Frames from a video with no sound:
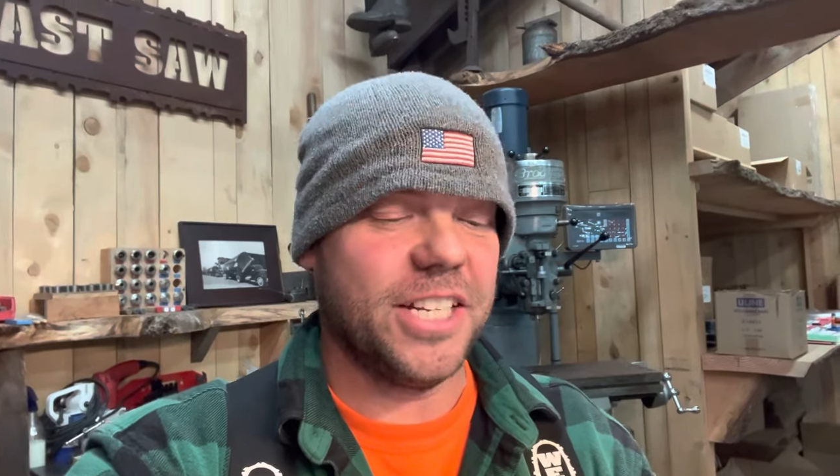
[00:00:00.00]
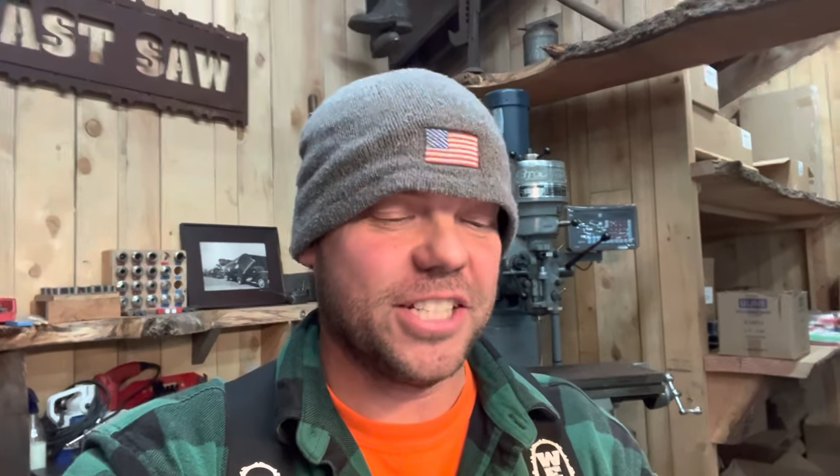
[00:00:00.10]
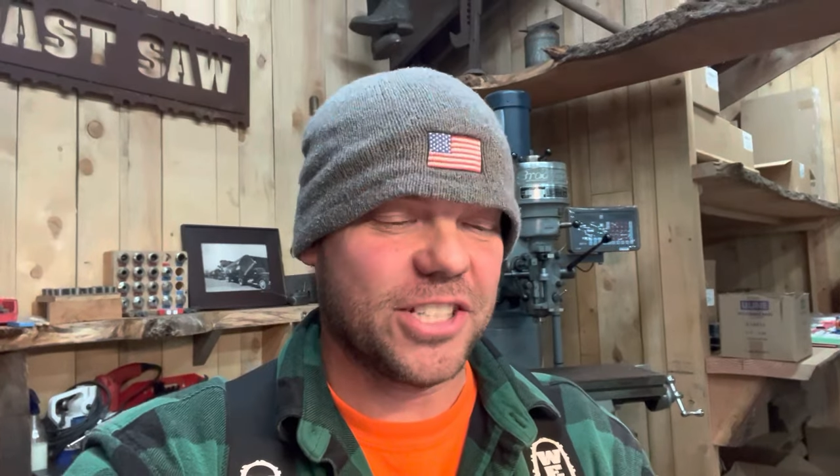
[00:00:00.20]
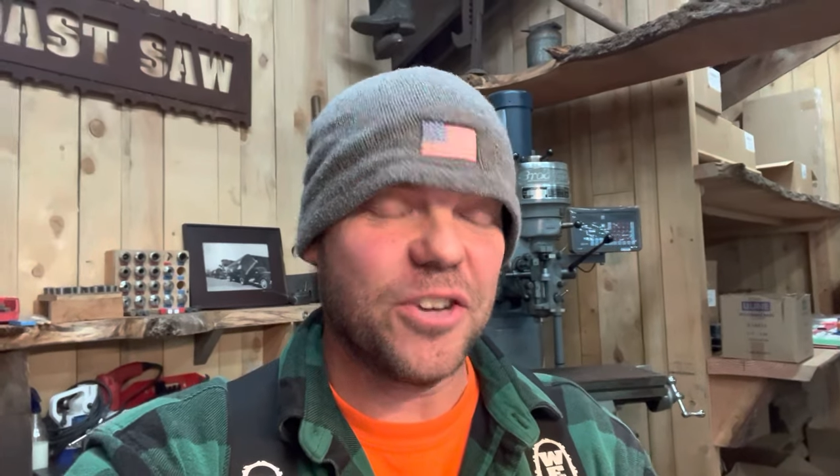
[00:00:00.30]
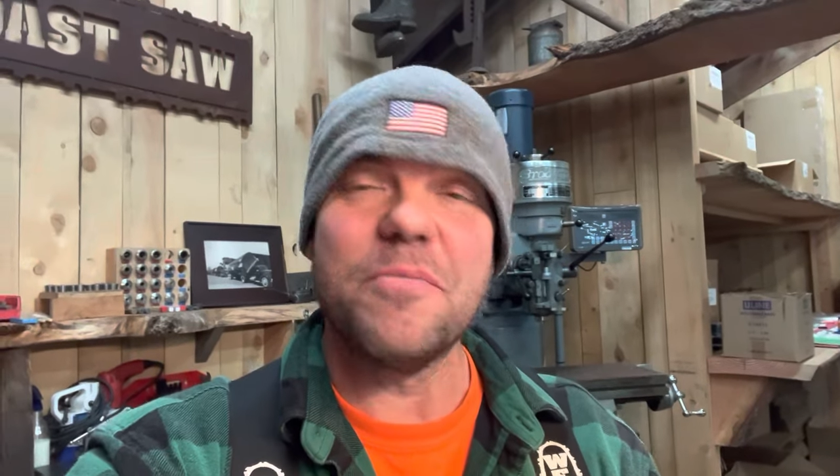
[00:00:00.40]

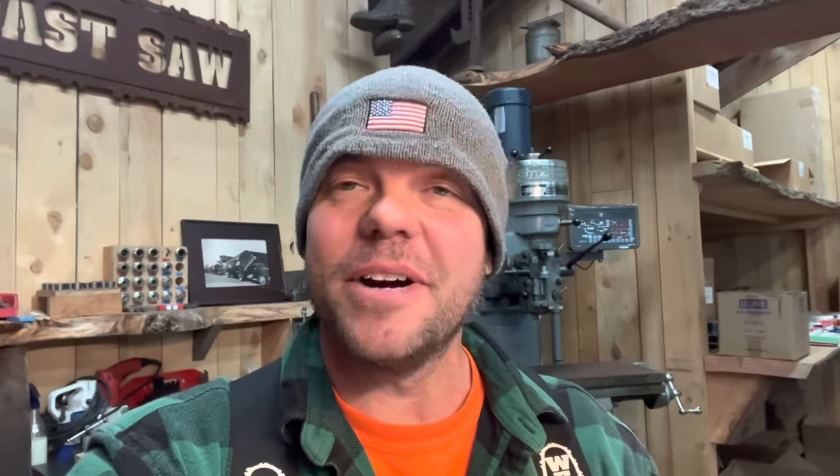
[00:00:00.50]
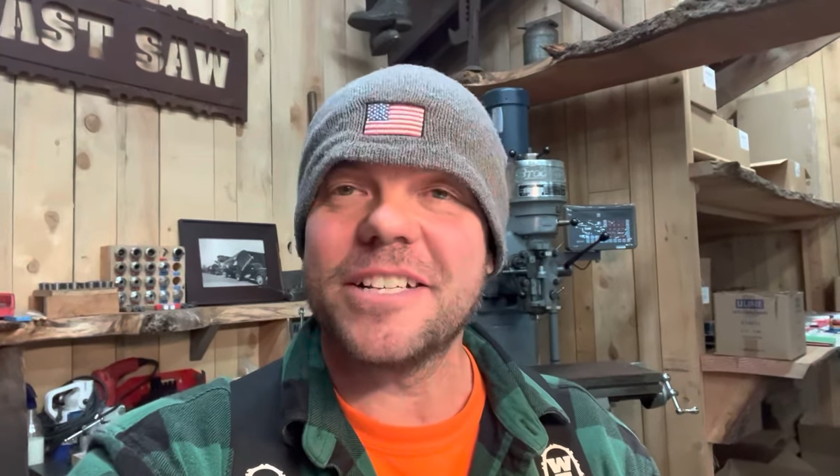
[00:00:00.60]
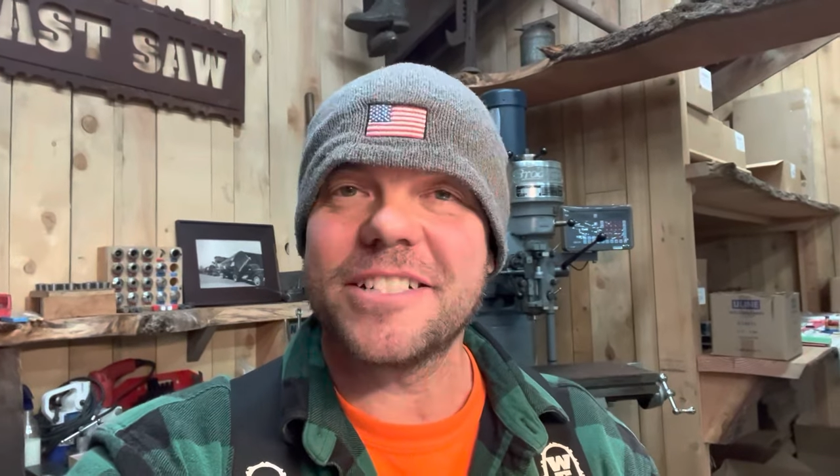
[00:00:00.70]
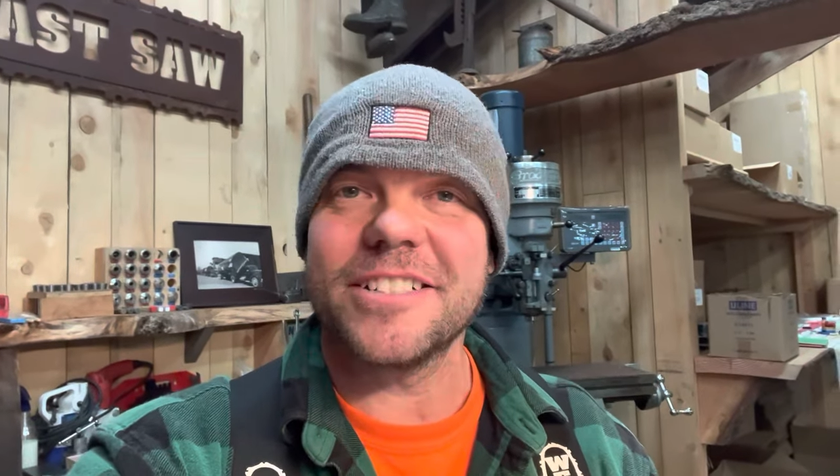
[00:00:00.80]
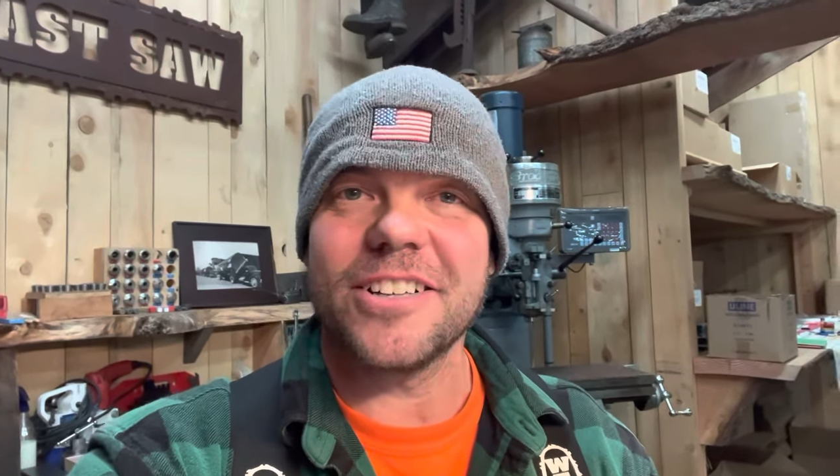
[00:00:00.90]
just so
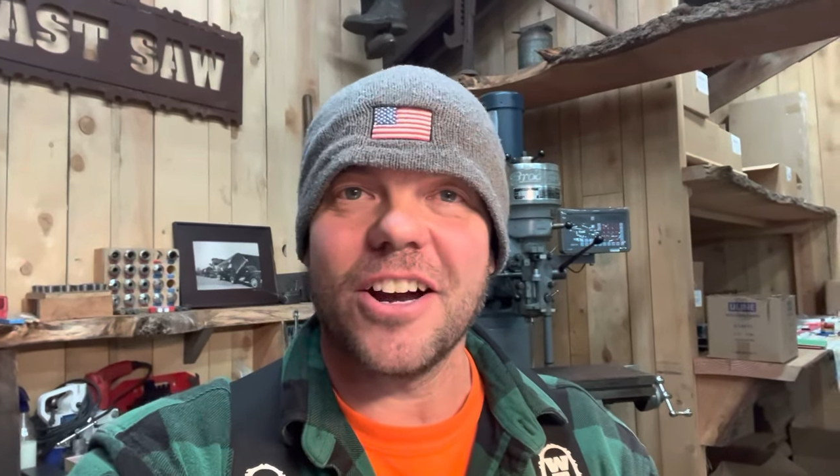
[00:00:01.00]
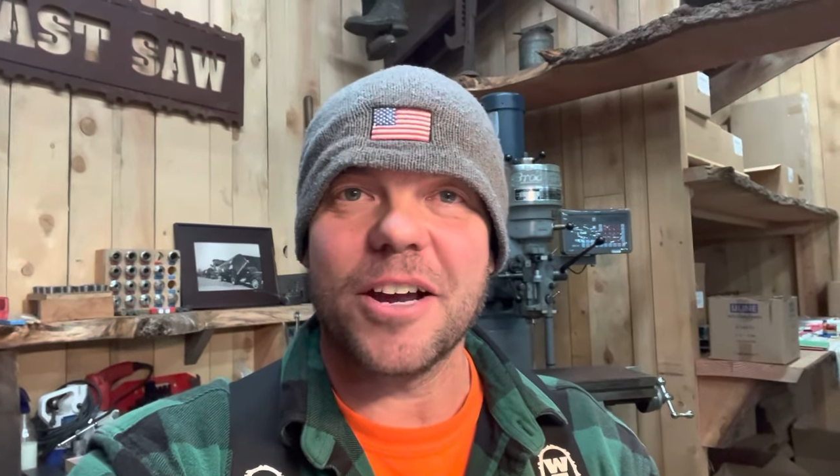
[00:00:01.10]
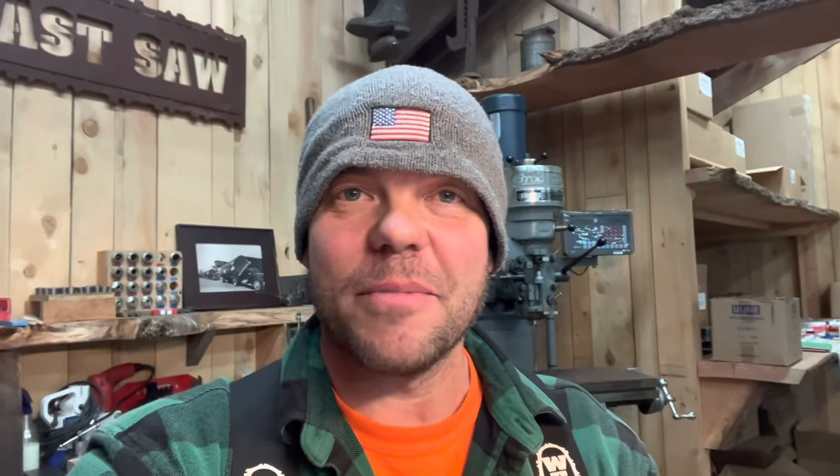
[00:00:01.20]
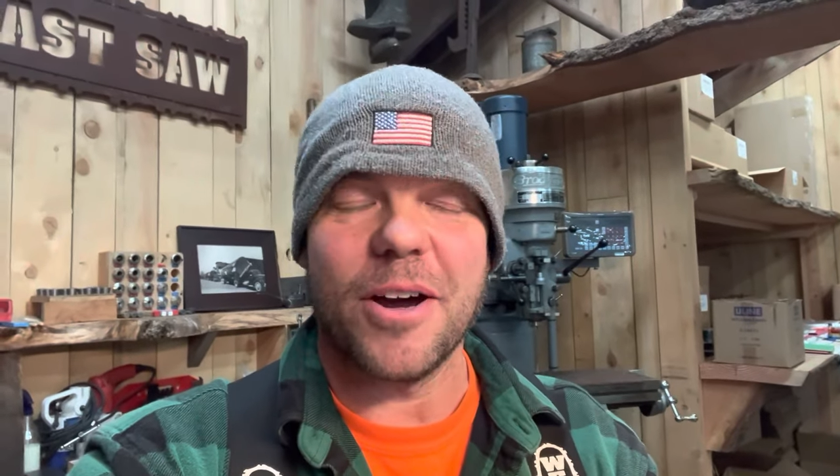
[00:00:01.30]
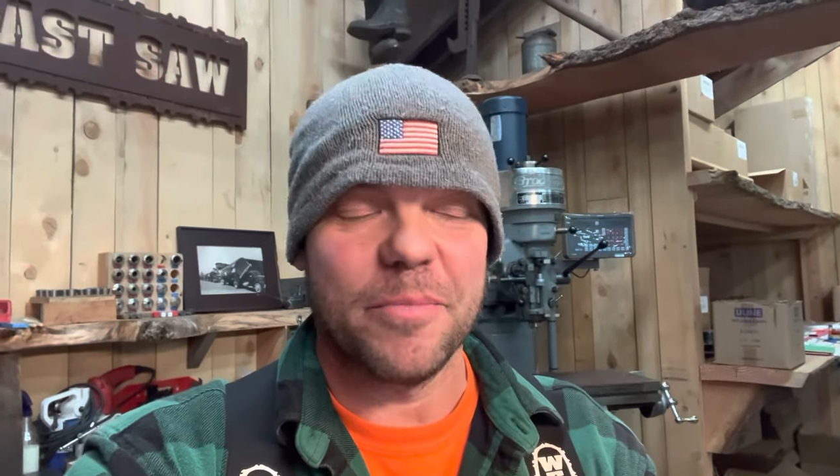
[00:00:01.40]
much to
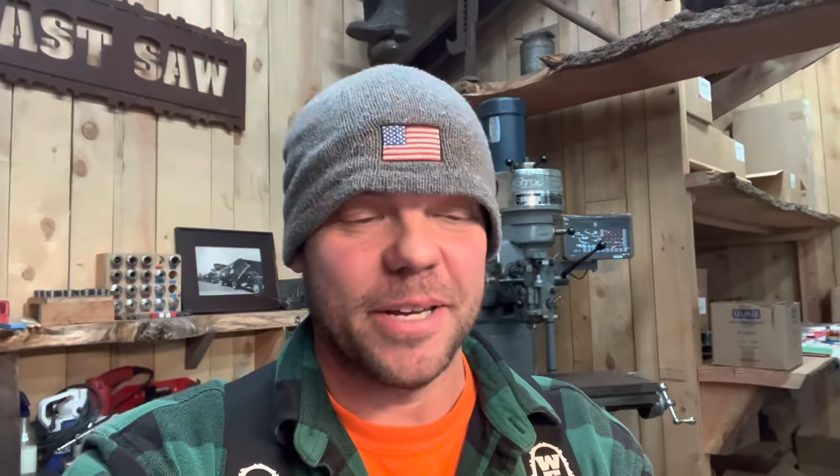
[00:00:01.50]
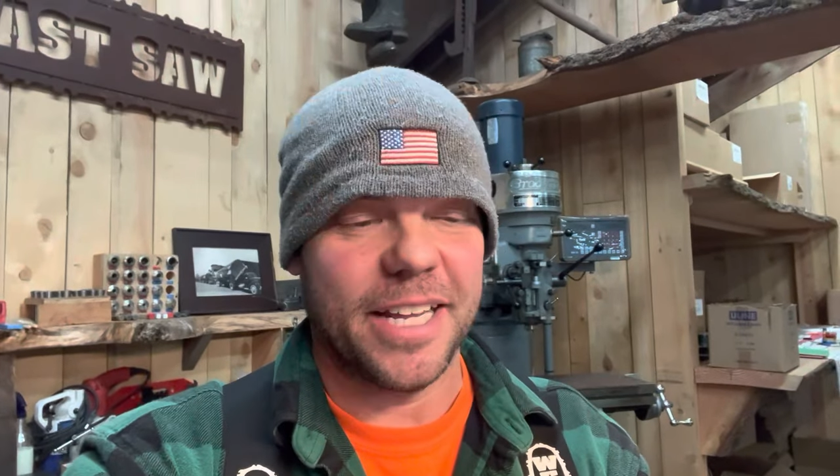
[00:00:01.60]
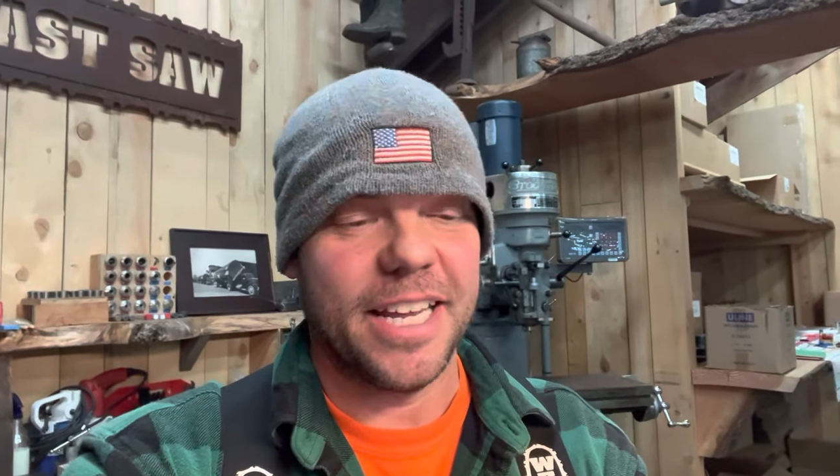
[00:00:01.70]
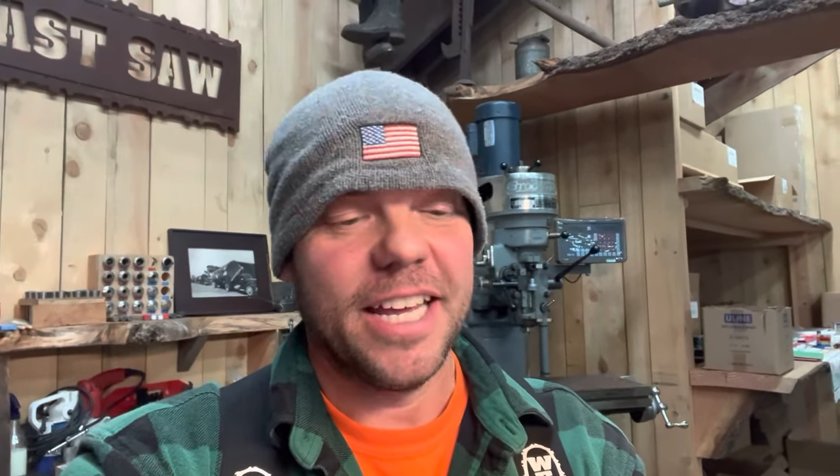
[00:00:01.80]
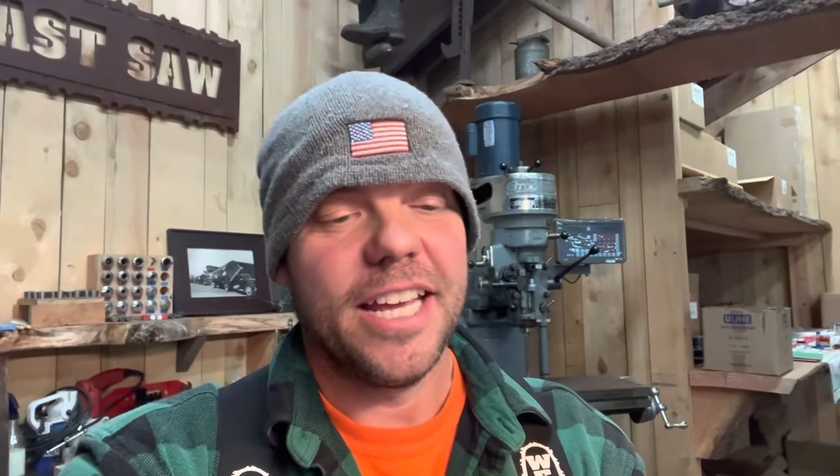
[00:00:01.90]
talk about but